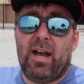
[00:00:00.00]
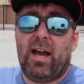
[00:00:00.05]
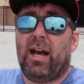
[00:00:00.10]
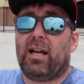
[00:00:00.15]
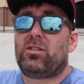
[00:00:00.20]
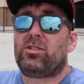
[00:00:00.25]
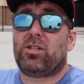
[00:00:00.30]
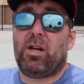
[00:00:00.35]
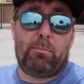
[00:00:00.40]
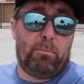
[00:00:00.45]

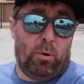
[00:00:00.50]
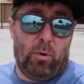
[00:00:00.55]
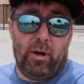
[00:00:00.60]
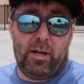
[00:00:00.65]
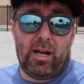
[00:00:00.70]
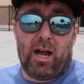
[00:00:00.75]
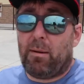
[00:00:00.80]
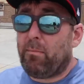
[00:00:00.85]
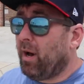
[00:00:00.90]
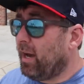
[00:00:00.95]
At some
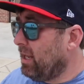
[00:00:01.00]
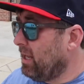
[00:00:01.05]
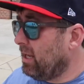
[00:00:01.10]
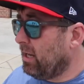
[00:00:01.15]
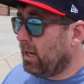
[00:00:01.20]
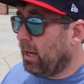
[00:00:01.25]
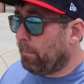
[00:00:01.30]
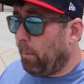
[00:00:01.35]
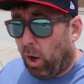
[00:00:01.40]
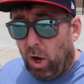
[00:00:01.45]
point, I might hit
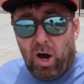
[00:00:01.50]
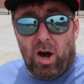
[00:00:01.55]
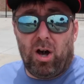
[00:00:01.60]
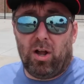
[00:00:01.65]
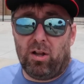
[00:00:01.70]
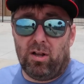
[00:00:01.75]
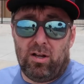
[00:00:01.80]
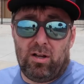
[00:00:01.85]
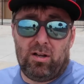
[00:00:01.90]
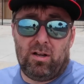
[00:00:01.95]
up
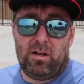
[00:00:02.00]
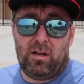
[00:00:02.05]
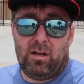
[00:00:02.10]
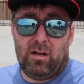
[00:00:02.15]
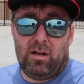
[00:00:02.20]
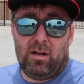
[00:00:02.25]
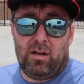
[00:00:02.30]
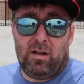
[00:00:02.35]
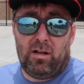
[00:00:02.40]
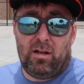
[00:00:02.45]
all
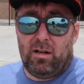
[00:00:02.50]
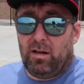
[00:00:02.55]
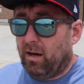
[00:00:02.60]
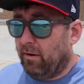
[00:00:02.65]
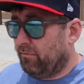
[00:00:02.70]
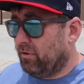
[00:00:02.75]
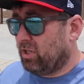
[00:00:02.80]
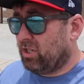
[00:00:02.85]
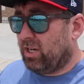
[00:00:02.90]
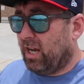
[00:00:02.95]

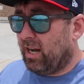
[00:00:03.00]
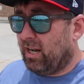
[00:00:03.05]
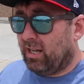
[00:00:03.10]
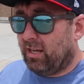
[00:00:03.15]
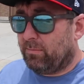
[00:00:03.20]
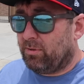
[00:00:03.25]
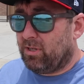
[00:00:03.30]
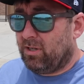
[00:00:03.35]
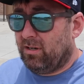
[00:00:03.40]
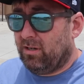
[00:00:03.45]
of the
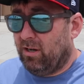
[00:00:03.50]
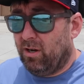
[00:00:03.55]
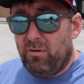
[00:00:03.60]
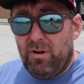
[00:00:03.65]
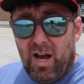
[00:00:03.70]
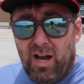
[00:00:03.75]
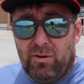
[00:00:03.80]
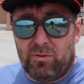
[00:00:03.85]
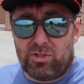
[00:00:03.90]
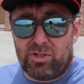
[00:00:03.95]
stadiums. Who
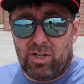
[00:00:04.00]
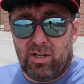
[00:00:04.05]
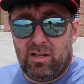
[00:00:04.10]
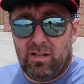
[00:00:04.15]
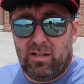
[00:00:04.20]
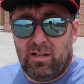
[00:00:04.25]
knows?